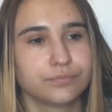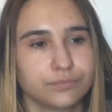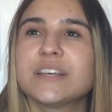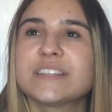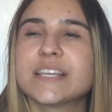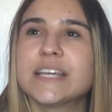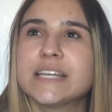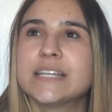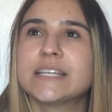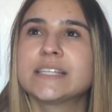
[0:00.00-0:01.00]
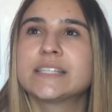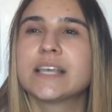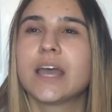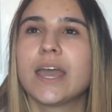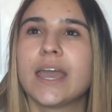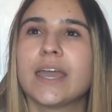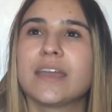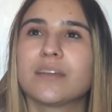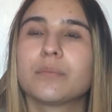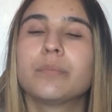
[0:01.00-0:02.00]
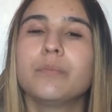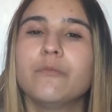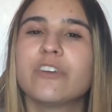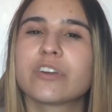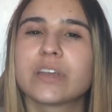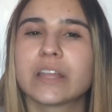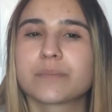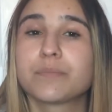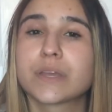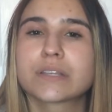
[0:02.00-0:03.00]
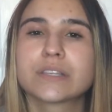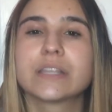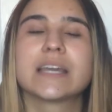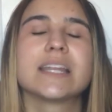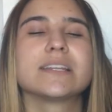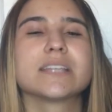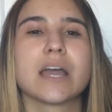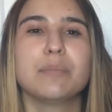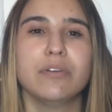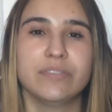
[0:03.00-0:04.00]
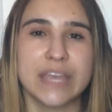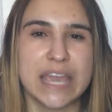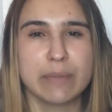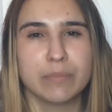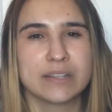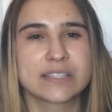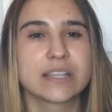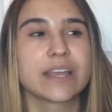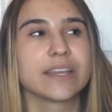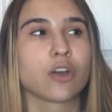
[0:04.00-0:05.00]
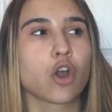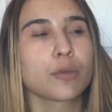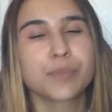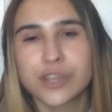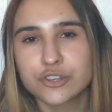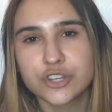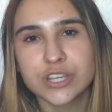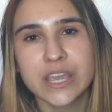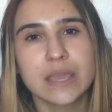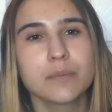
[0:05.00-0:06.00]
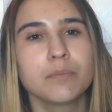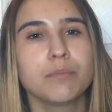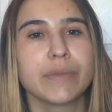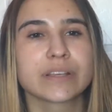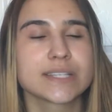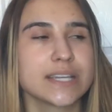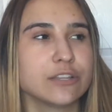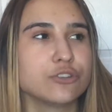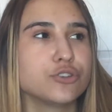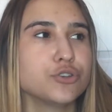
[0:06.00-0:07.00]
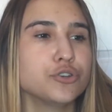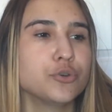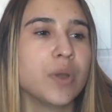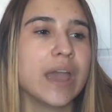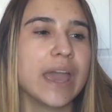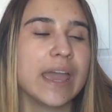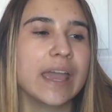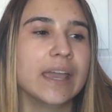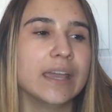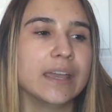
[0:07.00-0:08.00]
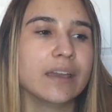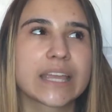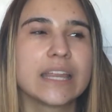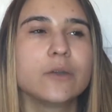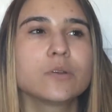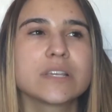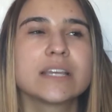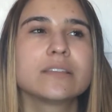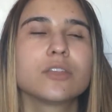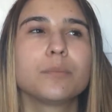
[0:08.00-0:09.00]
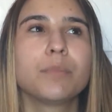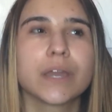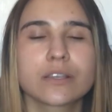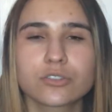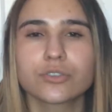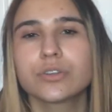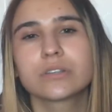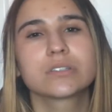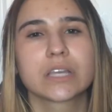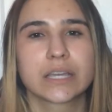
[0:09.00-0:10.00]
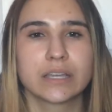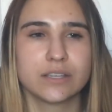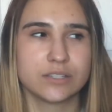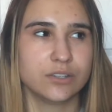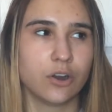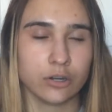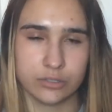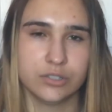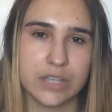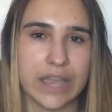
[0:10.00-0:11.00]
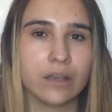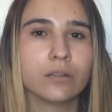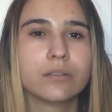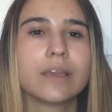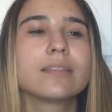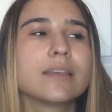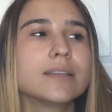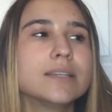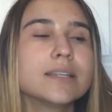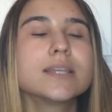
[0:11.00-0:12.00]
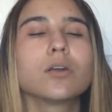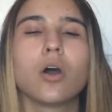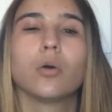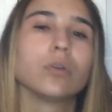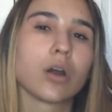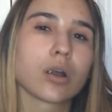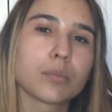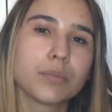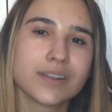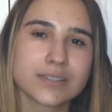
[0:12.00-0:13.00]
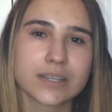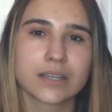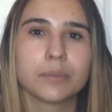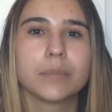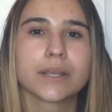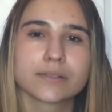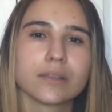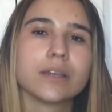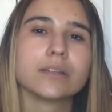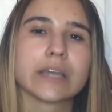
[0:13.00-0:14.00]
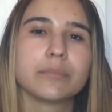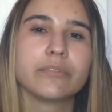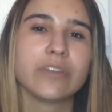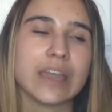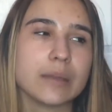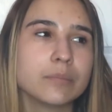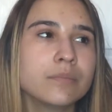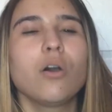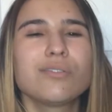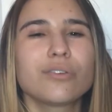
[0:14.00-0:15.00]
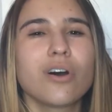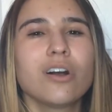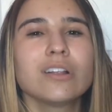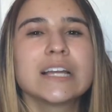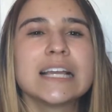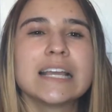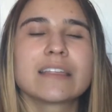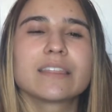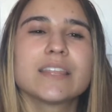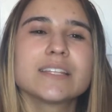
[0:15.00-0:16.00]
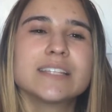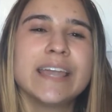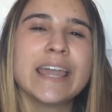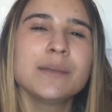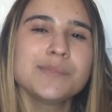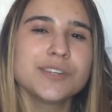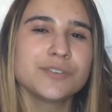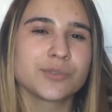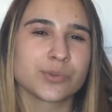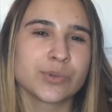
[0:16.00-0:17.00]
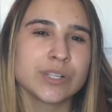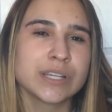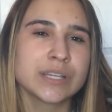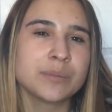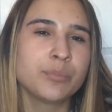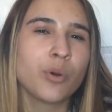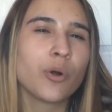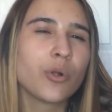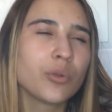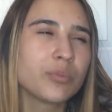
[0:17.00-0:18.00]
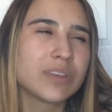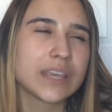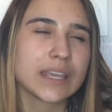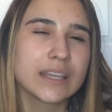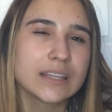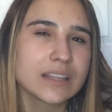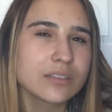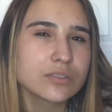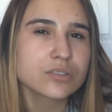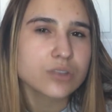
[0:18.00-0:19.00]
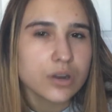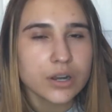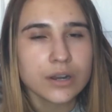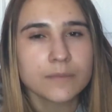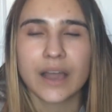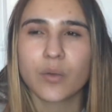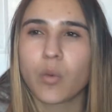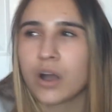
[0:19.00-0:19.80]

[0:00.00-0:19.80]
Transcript: This is a very like pixelated type of game. It's like an RPG game mixed into a the pixel is an art style. Like they did their own art, but it's like a pixelated type of game. Overall, this game didn't really pull me in at the start. I